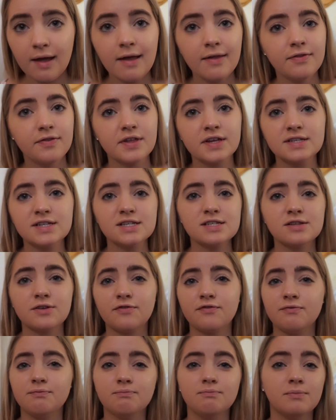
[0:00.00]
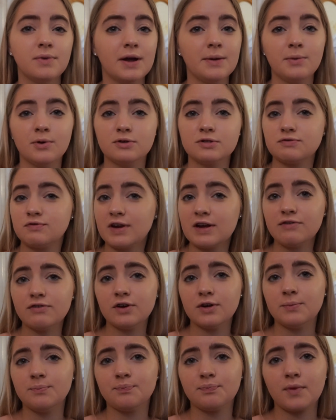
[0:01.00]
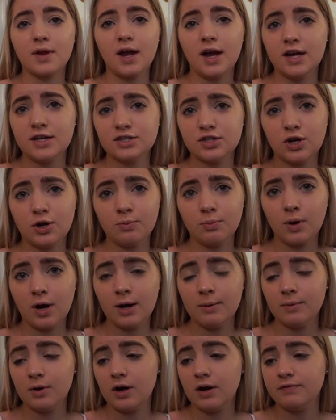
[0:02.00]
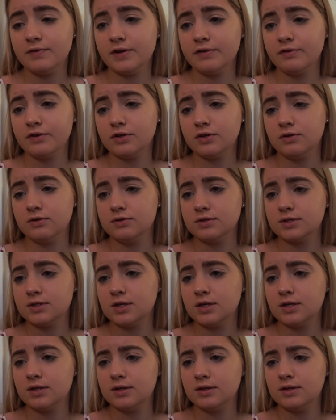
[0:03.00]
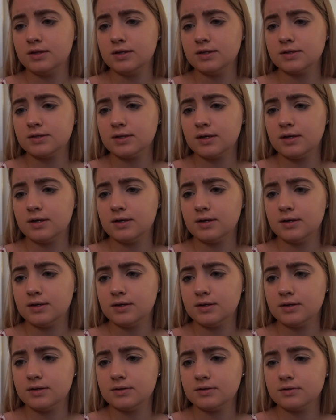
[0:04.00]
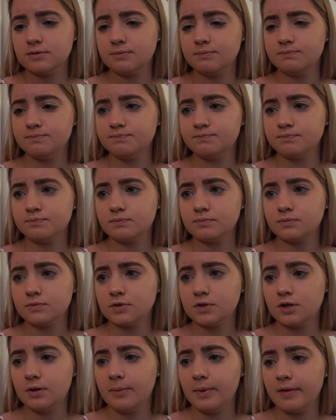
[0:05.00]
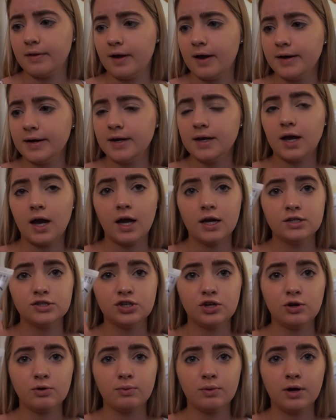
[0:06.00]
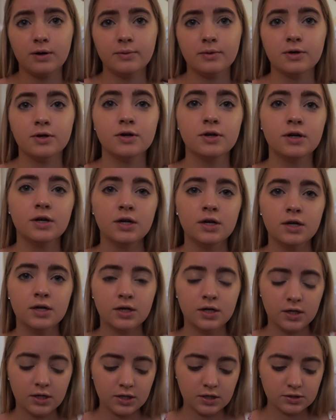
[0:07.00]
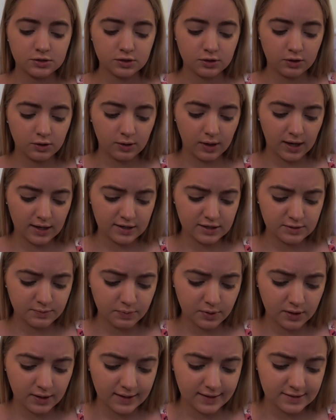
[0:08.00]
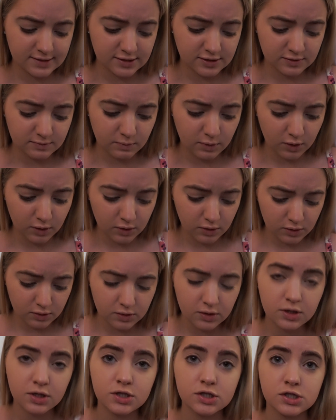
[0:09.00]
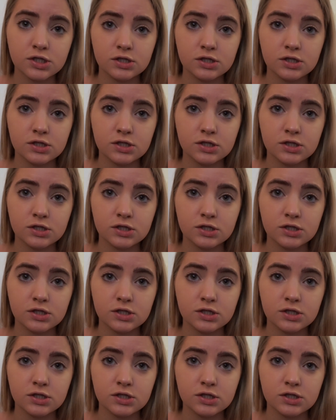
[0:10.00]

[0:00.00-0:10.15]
And this is my most favorite eyeshadow primer I've ever used. This is the Milani eyeshadow primer. So I just put a small